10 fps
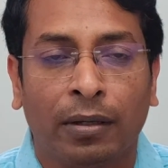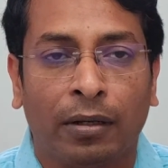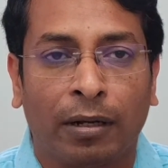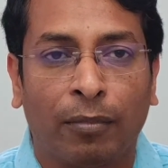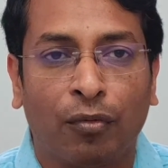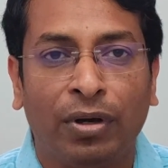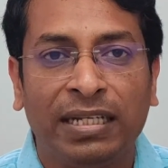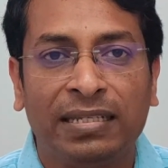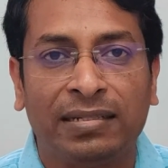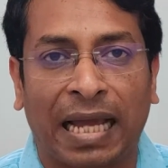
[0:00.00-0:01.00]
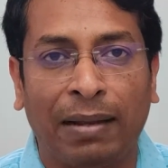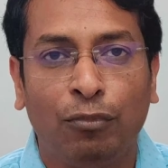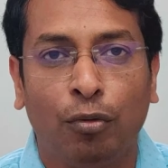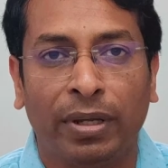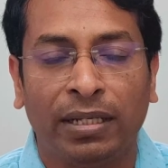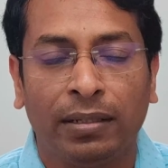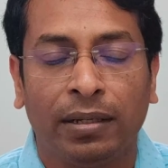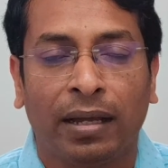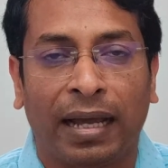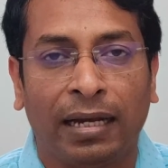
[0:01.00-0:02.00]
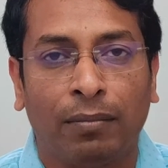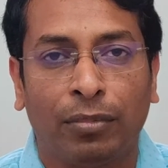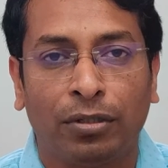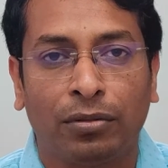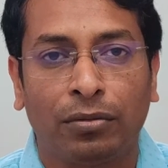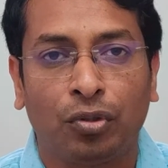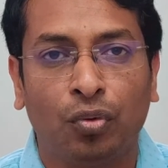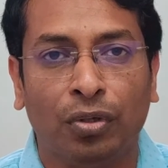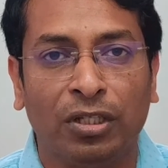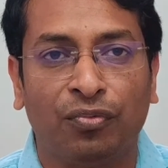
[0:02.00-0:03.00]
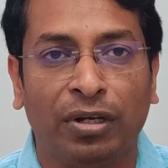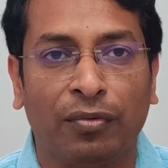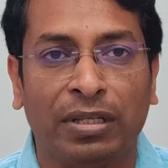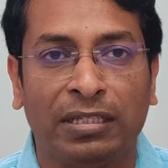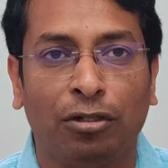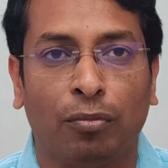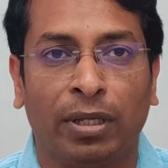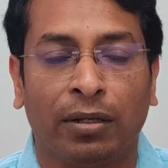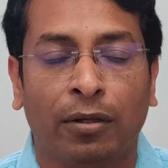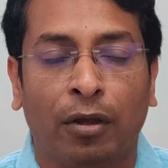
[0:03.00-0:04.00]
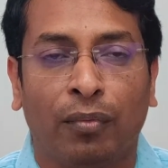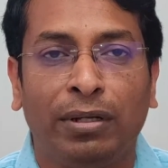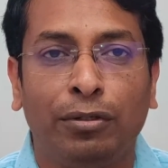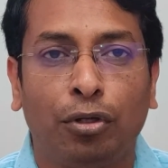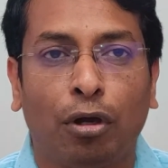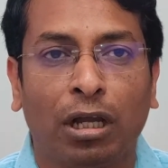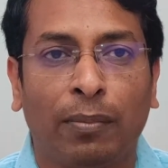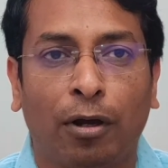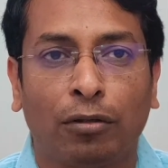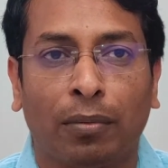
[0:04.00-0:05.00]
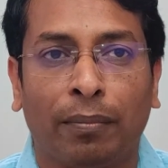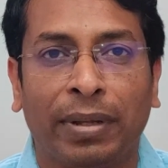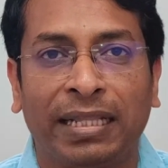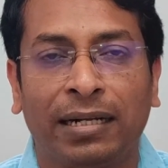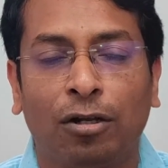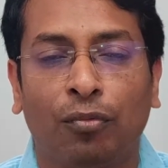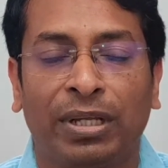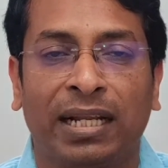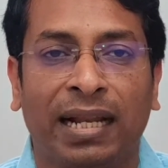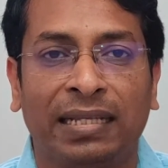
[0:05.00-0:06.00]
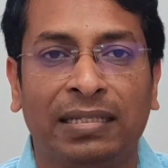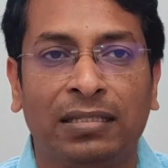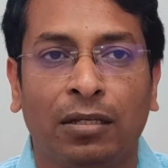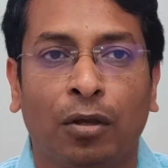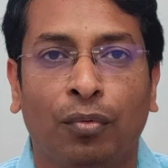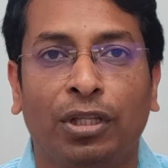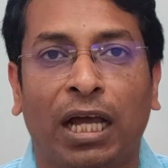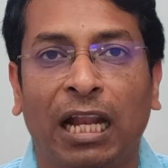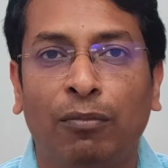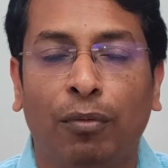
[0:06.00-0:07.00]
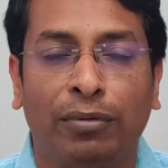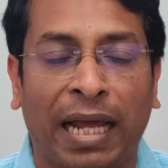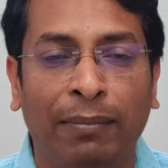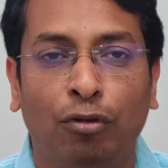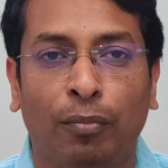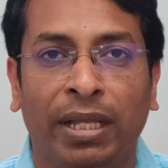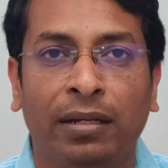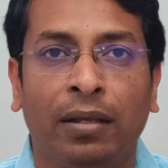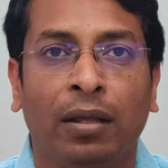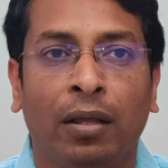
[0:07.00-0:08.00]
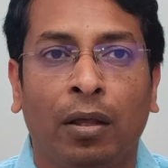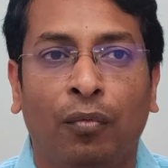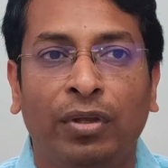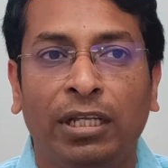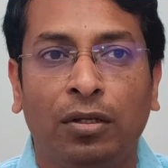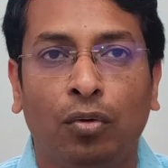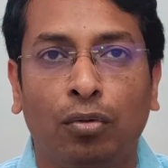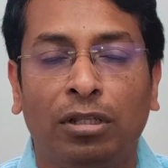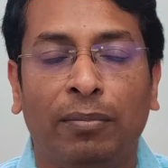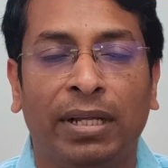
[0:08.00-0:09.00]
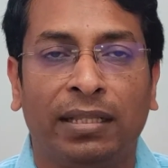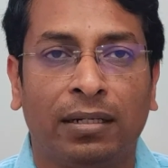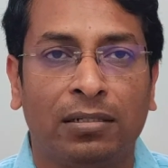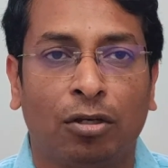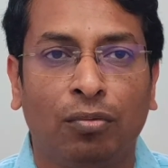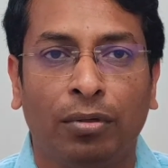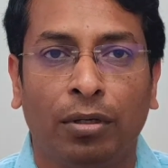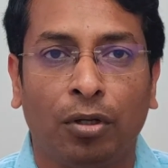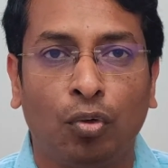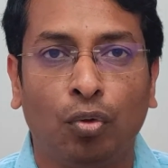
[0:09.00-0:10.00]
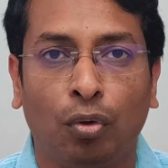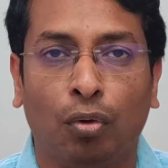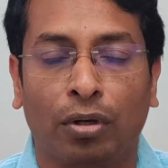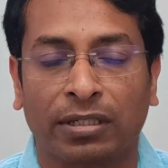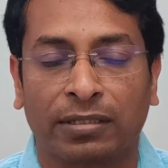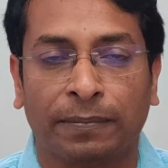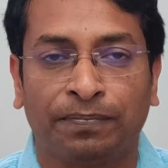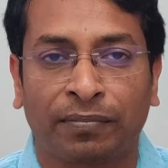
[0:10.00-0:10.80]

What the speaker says: Number one is time domain and number two is frequency domain. When we talk about method of analysis with the help of time domain, we include the methods of root locus.